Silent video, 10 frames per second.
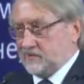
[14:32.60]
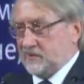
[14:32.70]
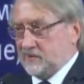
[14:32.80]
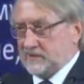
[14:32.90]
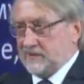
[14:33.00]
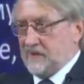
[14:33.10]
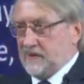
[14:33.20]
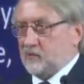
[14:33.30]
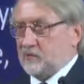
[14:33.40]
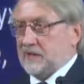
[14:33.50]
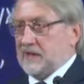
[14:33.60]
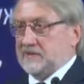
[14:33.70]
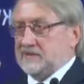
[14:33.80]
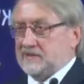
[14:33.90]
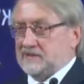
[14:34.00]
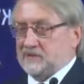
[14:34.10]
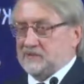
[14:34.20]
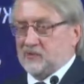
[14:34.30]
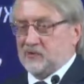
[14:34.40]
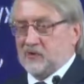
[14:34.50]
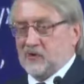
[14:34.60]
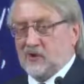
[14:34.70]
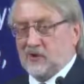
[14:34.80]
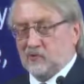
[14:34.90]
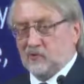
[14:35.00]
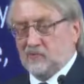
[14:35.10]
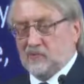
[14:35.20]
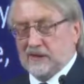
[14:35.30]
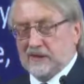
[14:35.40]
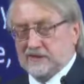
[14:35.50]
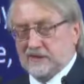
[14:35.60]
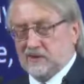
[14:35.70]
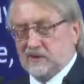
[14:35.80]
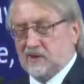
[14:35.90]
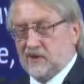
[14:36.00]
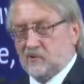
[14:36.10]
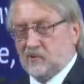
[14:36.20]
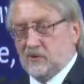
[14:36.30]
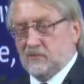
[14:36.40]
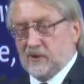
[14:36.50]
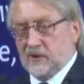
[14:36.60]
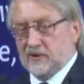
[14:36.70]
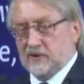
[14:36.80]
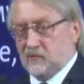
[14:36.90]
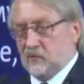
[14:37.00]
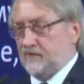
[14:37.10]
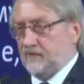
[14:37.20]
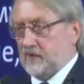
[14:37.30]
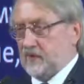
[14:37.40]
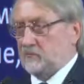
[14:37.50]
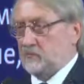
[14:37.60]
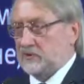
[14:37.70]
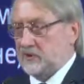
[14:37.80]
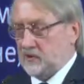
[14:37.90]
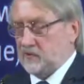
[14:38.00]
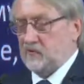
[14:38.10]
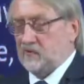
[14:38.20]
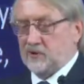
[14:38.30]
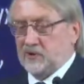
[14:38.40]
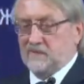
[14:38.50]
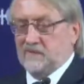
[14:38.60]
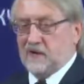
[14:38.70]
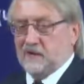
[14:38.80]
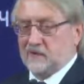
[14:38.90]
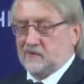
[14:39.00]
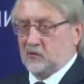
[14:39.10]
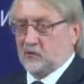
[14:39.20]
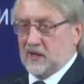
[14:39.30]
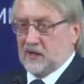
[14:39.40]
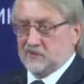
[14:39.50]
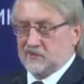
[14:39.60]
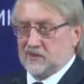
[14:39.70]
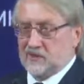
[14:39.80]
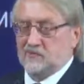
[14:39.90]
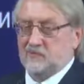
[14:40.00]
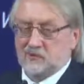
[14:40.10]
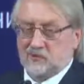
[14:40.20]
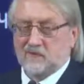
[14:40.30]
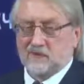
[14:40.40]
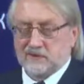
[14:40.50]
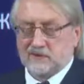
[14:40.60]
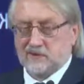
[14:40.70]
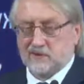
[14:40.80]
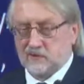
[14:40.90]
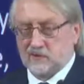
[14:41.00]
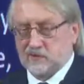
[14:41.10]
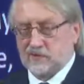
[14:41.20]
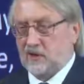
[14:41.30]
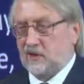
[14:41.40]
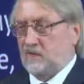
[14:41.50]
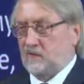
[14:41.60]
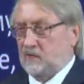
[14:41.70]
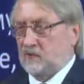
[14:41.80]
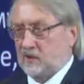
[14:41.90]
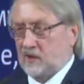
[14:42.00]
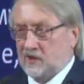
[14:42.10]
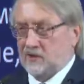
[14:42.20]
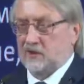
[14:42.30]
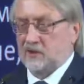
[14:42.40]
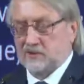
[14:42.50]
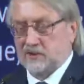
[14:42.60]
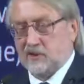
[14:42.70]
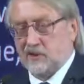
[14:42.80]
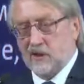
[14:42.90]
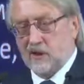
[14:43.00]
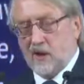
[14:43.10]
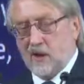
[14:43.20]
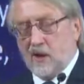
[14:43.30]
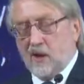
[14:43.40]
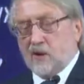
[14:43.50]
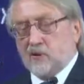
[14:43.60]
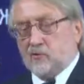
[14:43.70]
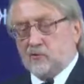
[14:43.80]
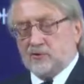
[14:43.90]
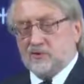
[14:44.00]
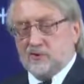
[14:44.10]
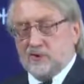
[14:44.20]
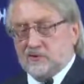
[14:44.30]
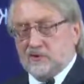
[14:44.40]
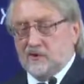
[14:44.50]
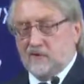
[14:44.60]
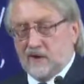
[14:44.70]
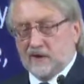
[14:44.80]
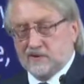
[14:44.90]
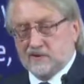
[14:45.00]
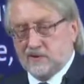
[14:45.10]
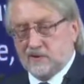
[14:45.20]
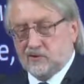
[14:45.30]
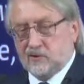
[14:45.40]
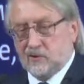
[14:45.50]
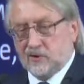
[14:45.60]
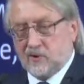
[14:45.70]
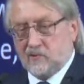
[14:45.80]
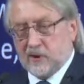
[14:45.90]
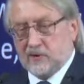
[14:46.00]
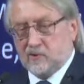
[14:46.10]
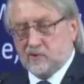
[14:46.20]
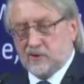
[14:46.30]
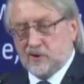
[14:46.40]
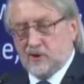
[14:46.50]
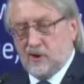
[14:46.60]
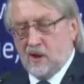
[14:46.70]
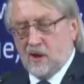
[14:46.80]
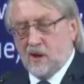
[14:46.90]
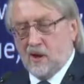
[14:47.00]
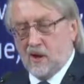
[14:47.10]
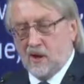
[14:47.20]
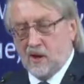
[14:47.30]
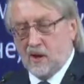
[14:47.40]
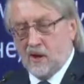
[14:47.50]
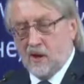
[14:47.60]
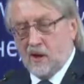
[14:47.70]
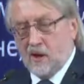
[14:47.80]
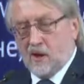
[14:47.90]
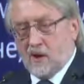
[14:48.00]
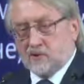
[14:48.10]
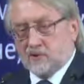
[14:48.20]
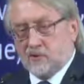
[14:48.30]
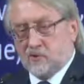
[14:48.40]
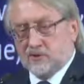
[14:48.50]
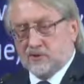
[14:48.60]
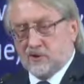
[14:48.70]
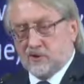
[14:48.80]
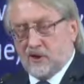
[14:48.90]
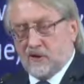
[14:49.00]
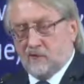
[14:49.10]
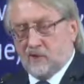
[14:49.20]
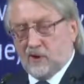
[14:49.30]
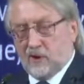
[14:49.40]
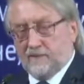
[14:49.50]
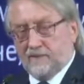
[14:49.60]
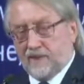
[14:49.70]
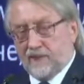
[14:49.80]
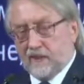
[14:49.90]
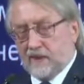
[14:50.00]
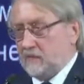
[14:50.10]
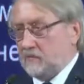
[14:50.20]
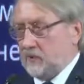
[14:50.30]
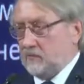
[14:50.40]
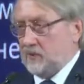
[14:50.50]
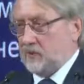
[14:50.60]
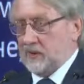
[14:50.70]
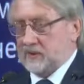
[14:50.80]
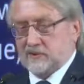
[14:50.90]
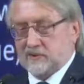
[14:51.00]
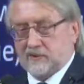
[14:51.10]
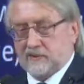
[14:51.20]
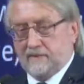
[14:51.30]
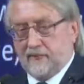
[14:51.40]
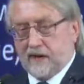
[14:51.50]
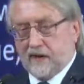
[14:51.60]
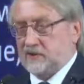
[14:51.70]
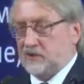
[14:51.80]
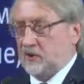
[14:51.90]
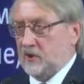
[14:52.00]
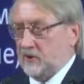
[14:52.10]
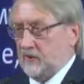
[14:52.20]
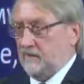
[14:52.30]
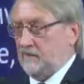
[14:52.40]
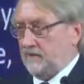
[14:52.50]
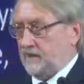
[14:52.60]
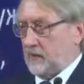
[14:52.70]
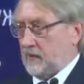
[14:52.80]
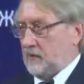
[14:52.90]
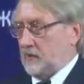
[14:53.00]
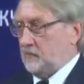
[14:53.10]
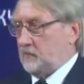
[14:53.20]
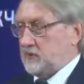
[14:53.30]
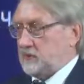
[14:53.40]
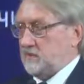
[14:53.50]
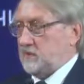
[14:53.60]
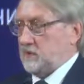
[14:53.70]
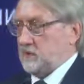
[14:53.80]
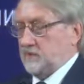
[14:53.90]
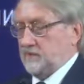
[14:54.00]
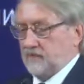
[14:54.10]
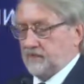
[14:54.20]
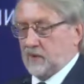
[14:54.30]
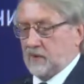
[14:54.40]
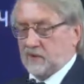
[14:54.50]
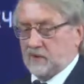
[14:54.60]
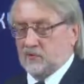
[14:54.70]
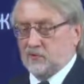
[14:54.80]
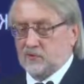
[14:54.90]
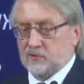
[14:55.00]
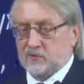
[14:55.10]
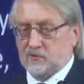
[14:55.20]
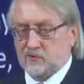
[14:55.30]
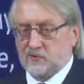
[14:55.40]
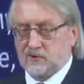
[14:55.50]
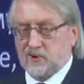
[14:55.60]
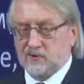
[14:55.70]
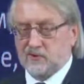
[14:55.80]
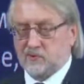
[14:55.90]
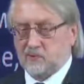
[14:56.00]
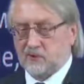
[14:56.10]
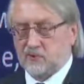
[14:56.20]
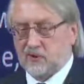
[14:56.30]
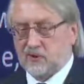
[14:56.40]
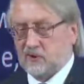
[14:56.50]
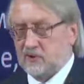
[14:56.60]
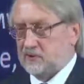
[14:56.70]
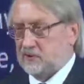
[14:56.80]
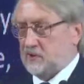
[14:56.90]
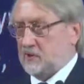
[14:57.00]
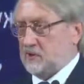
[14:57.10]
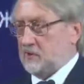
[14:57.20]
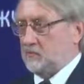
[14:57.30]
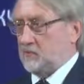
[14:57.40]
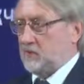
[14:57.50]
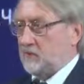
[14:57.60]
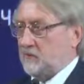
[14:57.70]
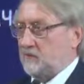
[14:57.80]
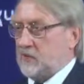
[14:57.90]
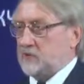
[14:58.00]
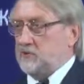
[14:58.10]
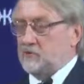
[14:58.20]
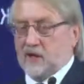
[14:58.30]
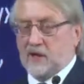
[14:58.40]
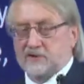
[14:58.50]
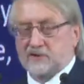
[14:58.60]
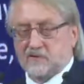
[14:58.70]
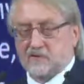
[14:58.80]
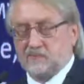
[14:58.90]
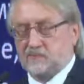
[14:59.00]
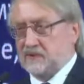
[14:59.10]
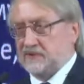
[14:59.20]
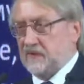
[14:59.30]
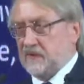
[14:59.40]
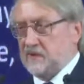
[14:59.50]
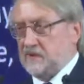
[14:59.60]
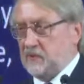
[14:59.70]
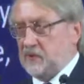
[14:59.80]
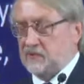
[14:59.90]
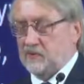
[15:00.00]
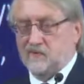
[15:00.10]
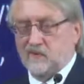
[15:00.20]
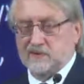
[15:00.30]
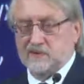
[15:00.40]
and perhaps we could see some effect in 2 years, for example. There could be some difference appearing, but as of today, the research has stopped, and only those are monitored that have already been vaccinated, and that's all. And there are some more vaccines coming. The combinations of antigens are quite complex there. And thanks to generic engineering, we